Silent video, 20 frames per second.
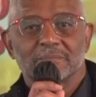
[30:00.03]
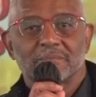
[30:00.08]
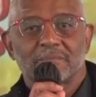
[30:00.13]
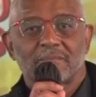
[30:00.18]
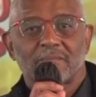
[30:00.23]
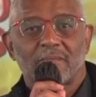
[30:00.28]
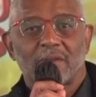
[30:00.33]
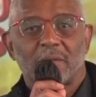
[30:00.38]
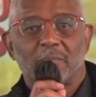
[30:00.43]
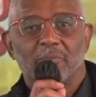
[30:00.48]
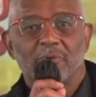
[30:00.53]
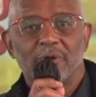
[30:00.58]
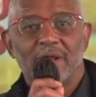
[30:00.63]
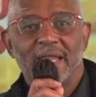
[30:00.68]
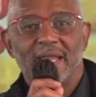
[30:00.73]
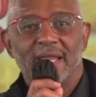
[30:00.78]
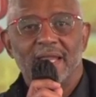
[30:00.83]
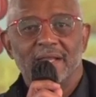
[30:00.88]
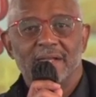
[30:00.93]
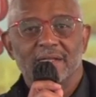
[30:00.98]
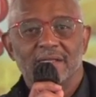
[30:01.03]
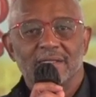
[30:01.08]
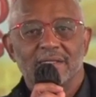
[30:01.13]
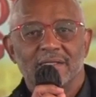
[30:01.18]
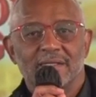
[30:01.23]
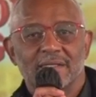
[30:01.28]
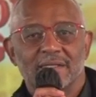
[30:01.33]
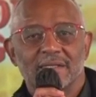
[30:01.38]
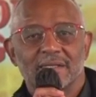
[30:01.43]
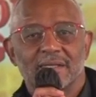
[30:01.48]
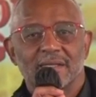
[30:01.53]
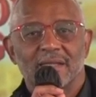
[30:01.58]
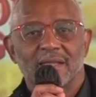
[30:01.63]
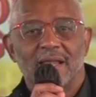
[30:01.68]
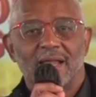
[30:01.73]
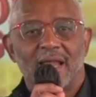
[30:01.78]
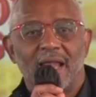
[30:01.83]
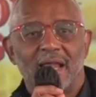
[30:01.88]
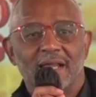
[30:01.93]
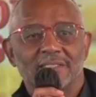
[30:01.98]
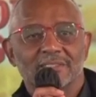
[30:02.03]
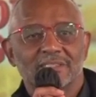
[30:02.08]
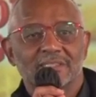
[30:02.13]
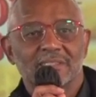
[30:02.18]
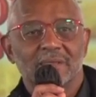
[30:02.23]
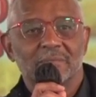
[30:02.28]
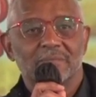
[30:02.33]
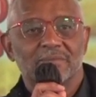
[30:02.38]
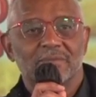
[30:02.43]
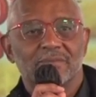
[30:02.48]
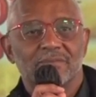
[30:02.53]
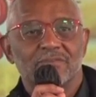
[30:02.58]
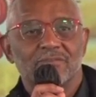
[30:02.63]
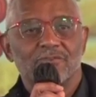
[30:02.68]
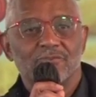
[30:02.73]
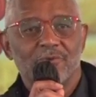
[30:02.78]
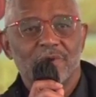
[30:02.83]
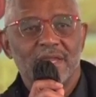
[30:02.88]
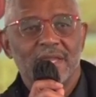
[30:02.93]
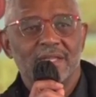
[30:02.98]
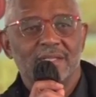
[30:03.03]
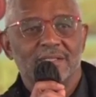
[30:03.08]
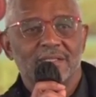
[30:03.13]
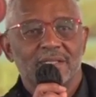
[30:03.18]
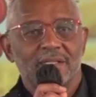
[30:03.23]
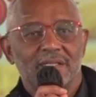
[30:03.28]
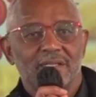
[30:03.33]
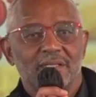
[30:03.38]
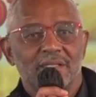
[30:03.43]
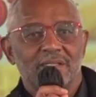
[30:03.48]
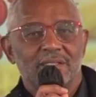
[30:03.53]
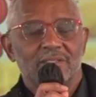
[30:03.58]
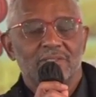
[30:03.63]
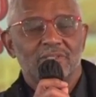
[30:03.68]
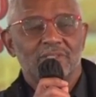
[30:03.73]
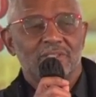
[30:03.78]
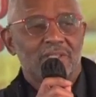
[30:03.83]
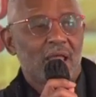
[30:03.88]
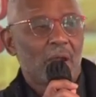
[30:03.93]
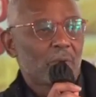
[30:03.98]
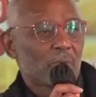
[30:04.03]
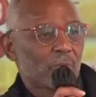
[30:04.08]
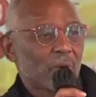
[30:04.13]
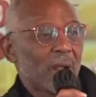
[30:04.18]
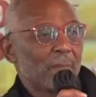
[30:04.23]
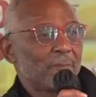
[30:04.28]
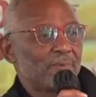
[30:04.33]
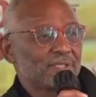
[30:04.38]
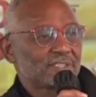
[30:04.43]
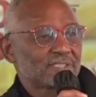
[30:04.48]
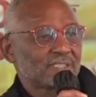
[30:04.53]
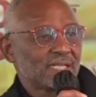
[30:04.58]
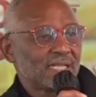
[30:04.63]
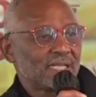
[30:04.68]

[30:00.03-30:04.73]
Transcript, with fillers: bread and some drink that represent